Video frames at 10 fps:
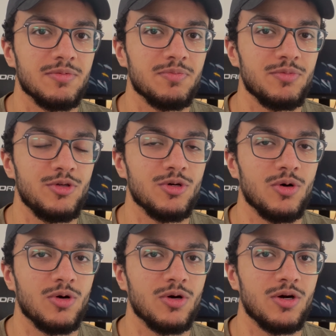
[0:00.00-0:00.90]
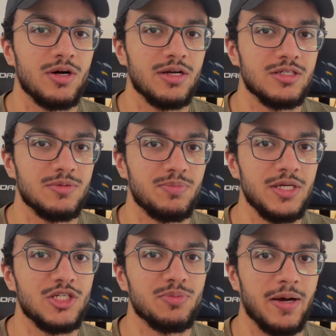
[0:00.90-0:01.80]
your
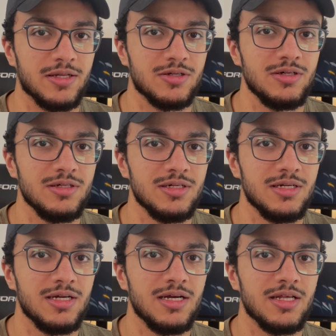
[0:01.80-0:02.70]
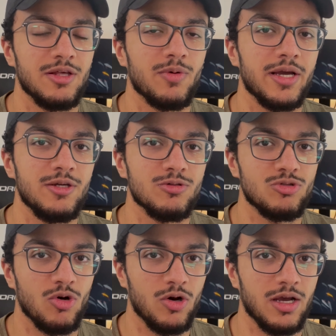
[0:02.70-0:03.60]
speech pattern, the way you
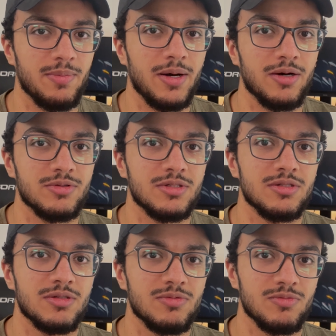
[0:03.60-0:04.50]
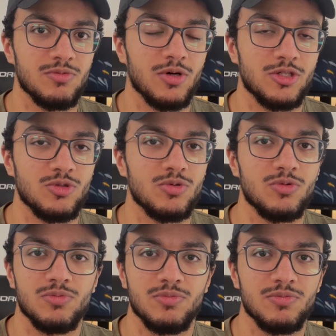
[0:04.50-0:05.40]
talk about what
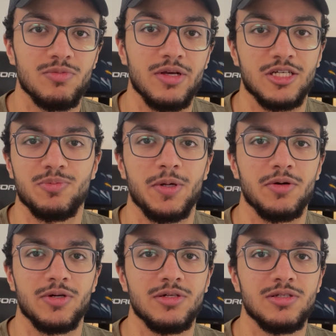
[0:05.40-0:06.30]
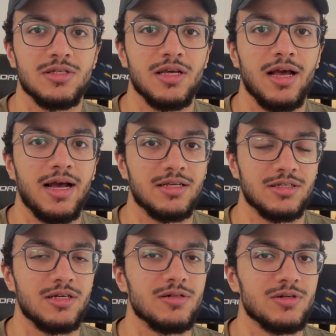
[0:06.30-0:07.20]
you experience as
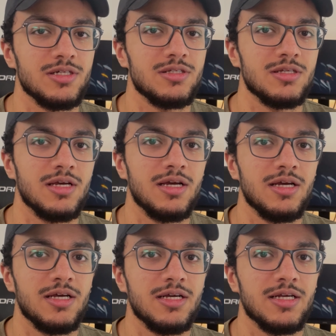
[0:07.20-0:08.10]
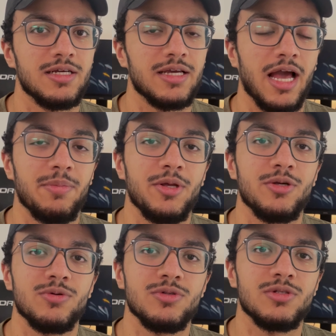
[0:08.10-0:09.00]
an illness, can be
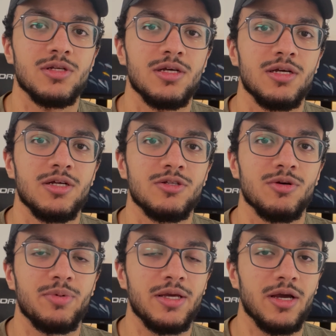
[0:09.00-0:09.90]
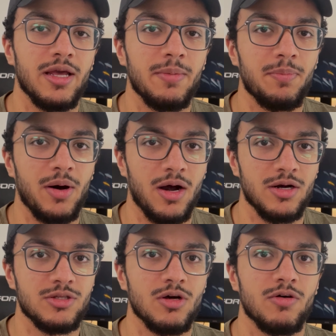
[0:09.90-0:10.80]
used to be in
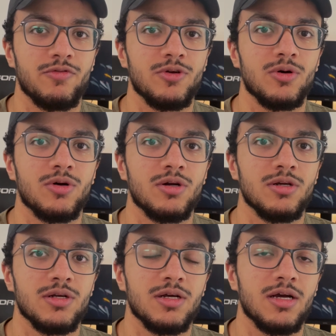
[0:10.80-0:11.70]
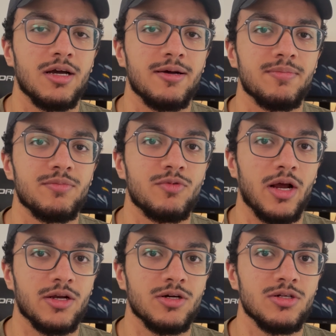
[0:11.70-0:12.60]
part of your
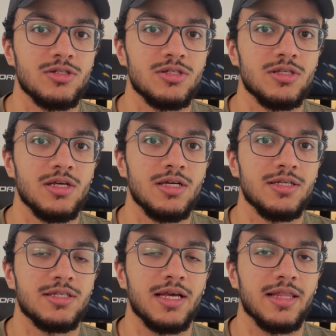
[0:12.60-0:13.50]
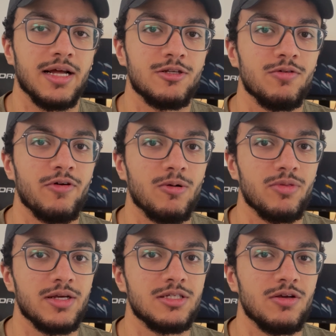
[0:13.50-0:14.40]
records, saying that you felt
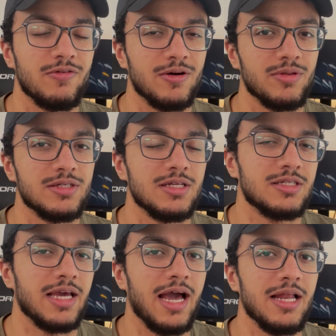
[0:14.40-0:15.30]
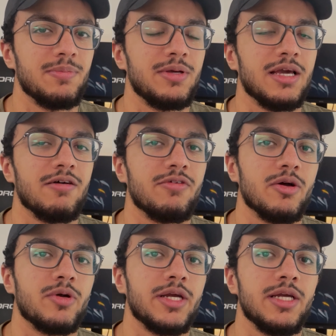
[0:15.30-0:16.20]
this, you felt this. It can be a
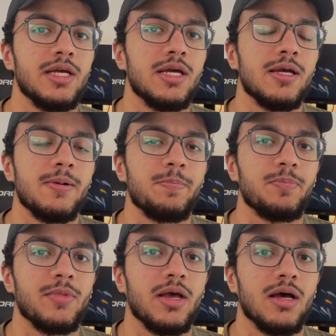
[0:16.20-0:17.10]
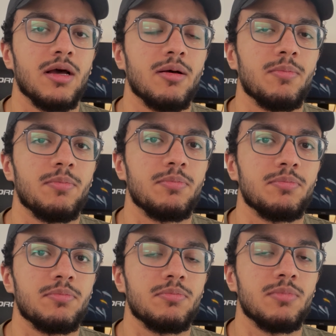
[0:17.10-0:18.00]
very
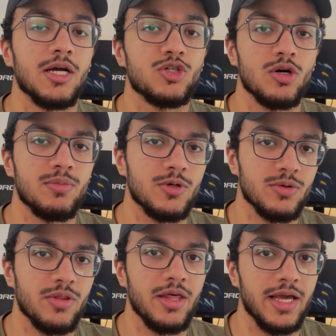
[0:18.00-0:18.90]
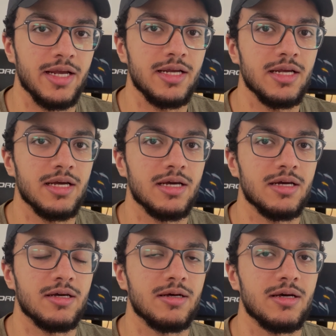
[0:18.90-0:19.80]
measurable thing,
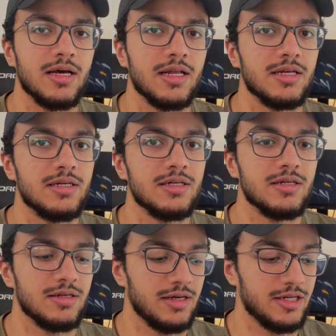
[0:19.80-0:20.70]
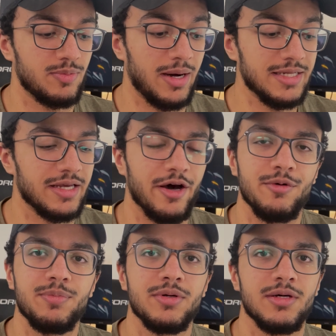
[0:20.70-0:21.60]
and it might
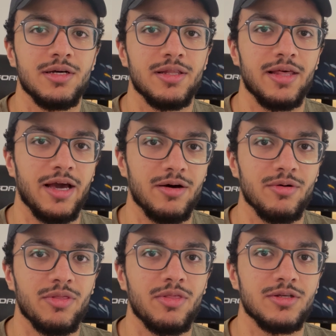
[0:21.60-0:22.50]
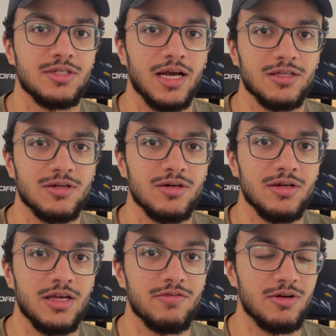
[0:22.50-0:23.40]
help the health sector
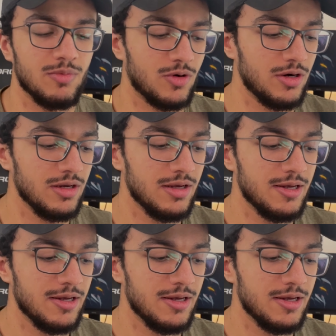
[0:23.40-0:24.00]
even more.